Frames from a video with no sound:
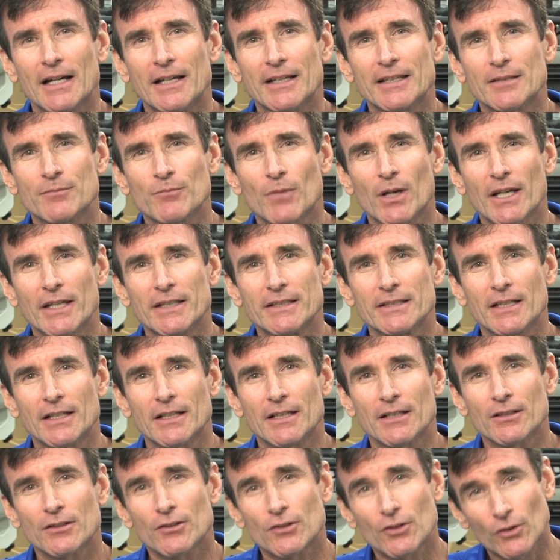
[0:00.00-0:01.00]
In
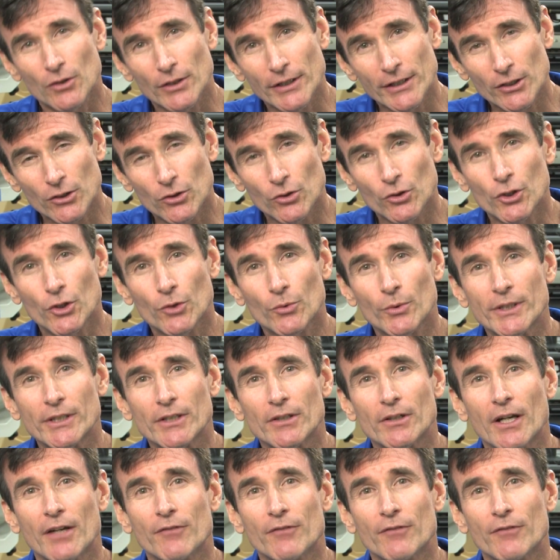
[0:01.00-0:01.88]
my clinical career,